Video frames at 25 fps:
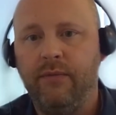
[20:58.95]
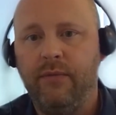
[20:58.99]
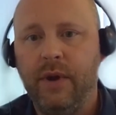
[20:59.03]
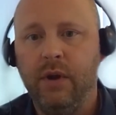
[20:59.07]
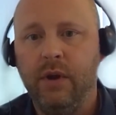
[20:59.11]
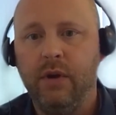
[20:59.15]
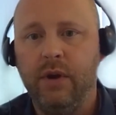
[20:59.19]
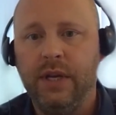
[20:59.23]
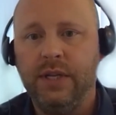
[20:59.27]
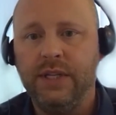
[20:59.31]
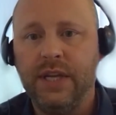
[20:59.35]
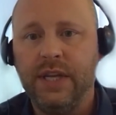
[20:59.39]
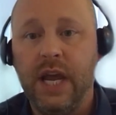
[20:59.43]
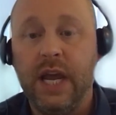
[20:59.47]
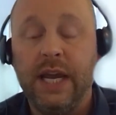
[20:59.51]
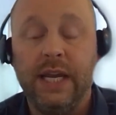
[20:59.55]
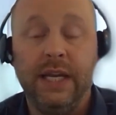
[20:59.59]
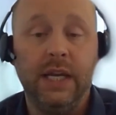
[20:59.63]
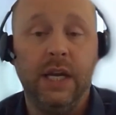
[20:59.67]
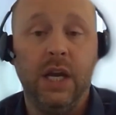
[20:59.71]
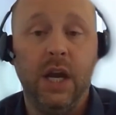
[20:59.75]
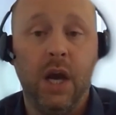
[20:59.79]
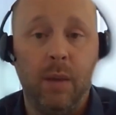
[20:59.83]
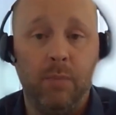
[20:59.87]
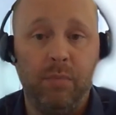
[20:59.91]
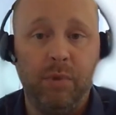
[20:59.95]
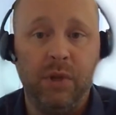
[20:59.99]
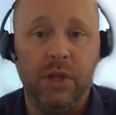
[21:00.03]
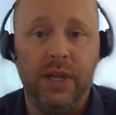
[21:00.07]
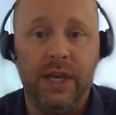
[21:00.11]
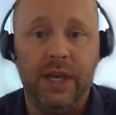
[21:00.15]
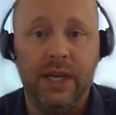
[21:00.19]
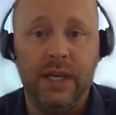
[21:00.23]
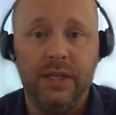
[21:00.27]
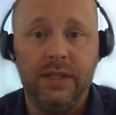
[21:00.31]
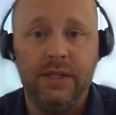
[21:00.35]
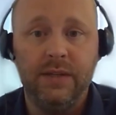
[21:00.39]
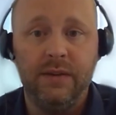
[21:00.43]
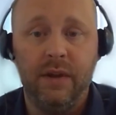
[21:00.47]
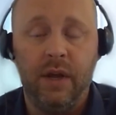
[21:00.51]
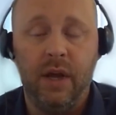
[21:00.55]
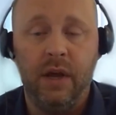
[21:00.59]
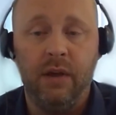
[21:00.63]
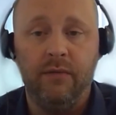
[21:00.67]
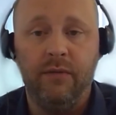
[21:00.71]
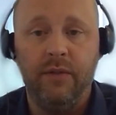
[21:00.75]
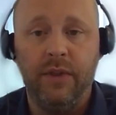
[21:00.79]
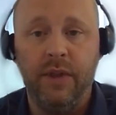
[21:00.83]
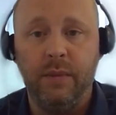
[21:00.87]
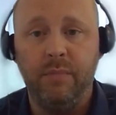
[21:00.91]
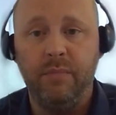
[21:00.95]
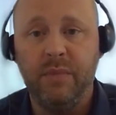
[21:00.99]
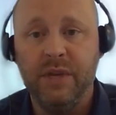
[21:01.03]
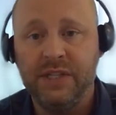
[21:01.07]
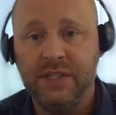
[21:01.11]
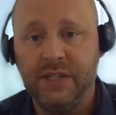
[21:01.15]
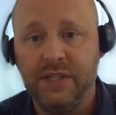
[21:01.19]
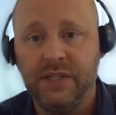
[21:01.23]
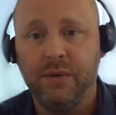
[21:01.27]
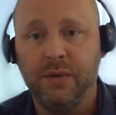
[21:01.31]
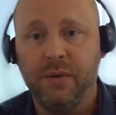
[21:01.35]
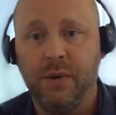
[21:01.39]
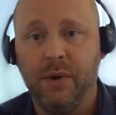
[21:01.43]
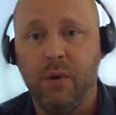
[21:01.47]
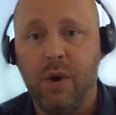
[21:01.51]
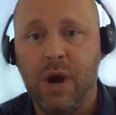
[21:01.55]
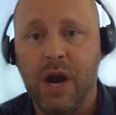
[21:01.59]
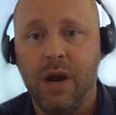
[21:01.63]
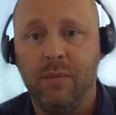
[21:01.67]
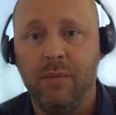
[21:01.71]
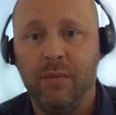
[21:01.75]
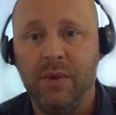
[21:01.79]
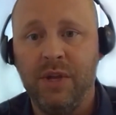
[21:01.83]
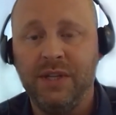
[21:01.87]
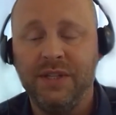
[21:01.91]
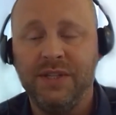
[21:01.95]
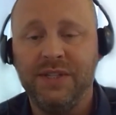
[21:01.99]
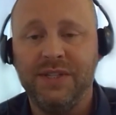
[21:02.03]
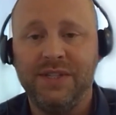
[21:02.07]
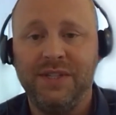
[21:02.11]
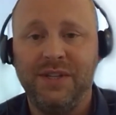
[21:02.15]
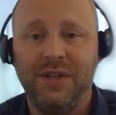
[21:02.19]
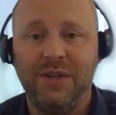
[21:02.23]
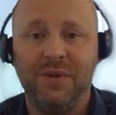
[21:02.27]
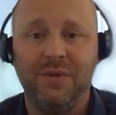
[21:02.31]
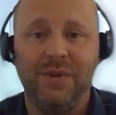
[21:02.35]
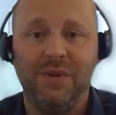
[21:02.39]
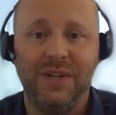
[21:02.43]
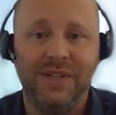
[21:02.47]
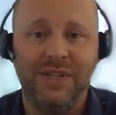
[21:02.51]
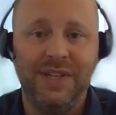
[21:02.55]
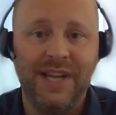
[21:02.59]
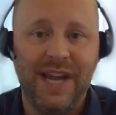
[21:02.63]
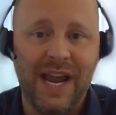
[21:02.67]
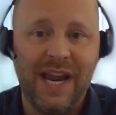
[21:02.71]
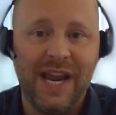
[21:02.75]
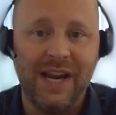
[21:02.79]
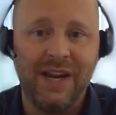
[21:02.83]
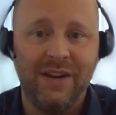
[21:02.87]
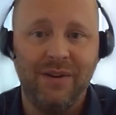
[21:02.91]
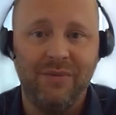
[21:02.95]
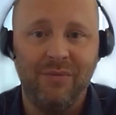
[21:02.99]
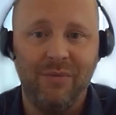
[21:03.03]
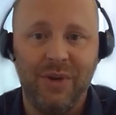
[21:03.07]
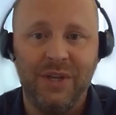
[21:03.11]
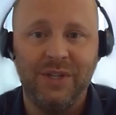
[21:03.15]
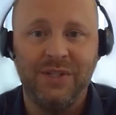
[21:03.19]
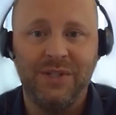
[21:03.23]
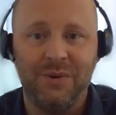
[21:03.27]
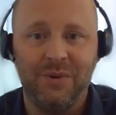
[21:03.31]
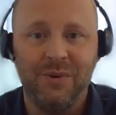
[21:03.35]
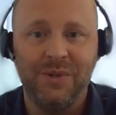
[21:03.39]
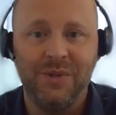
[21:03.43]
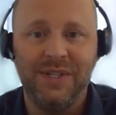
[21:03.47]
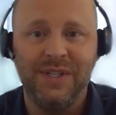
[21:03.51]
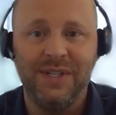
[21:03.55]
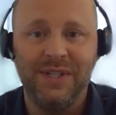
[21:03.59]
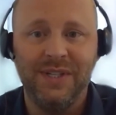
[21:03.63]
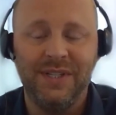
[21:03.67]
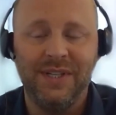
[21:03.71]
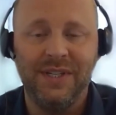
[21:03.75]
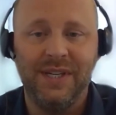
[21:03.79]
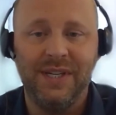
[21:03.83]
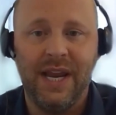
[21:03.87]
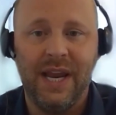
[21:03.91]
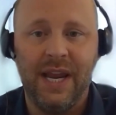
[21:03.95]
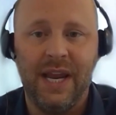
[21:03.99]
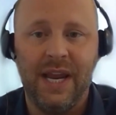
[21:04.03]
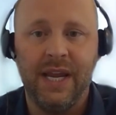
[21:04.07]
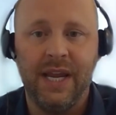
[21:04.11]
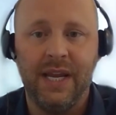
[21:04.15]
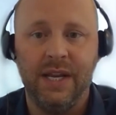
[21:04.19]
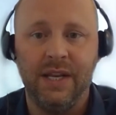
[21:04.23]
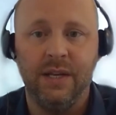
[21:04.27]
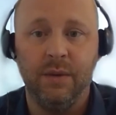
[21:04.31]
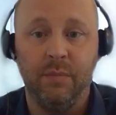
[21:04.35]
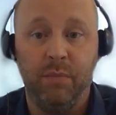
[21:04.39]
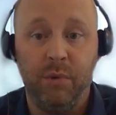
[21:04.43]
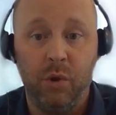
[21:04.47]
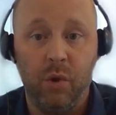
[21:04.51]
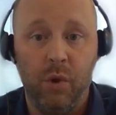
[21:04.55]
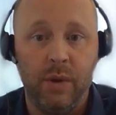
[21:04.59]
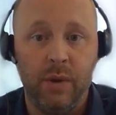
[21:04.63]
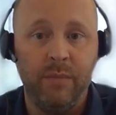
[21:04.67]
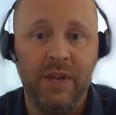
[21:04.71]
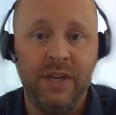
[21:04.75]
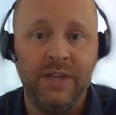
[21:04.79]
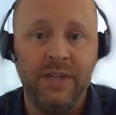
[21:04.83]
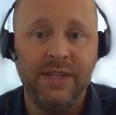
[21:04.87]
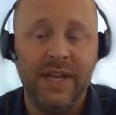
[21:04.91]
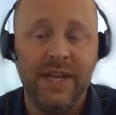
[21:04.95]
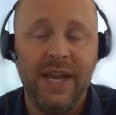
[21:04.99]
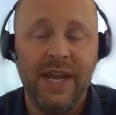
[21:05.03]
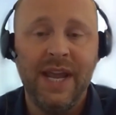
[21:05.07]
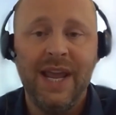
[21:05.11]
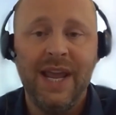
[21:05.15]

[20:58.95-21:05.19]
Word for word: very tight coupling of the business requirements to the tech resources and deployment